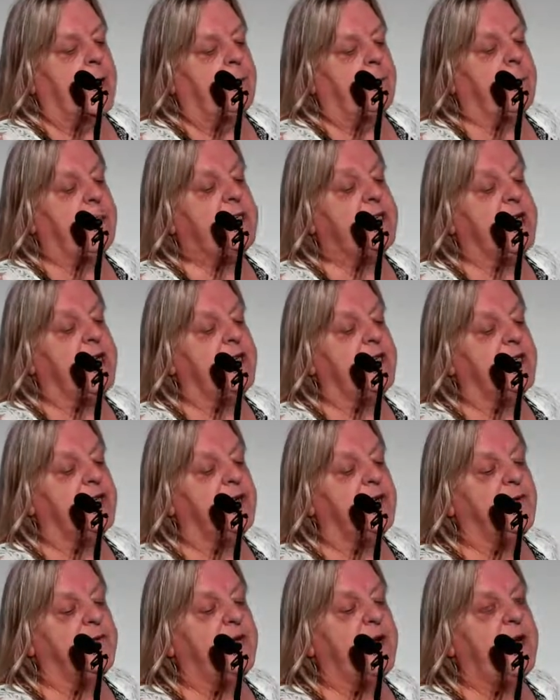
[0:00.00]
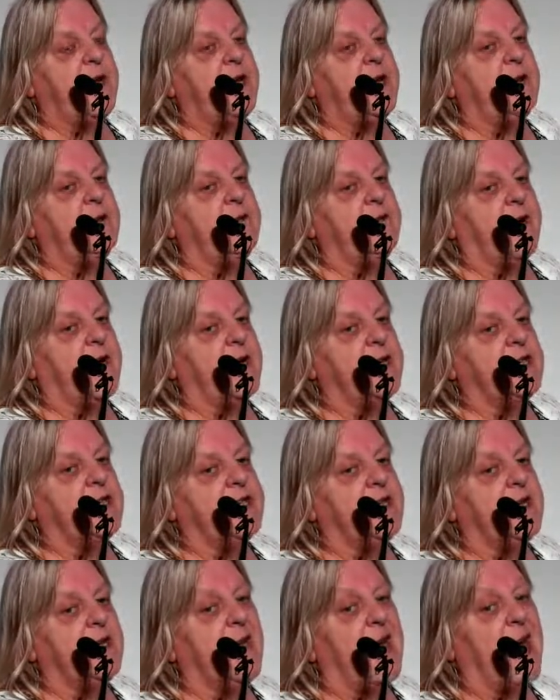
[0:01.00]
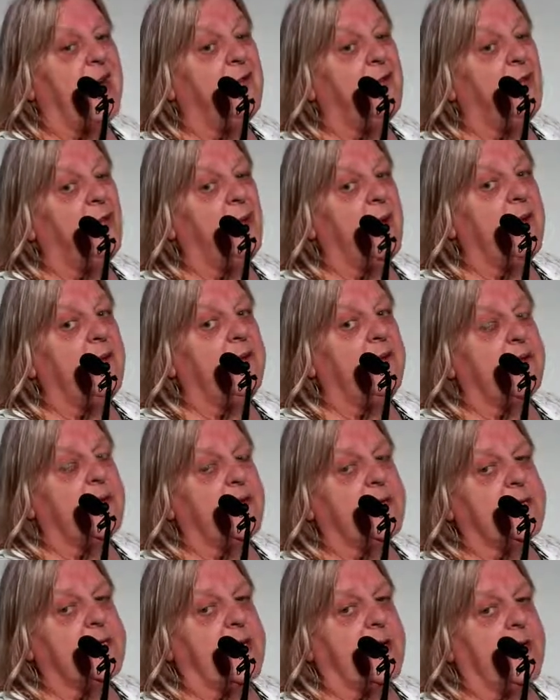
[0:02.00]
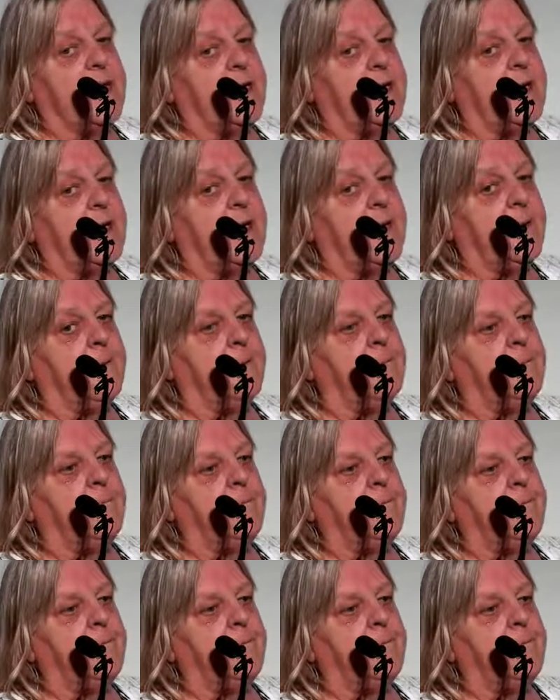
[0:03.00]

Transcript: potential for innovation and risk-taking,